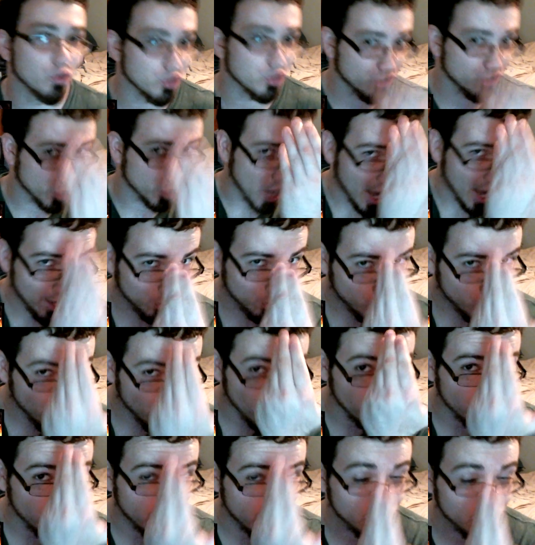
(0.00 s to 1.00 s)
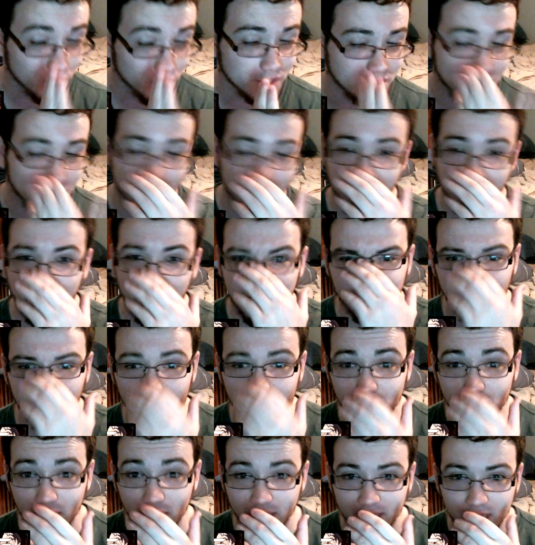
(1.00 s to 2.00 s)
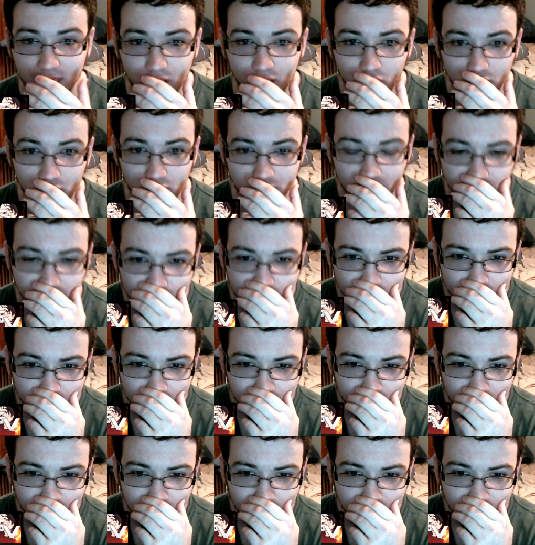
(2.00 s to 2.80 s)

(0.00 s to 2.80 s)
the shadow on the right side of his face looked like he looked like...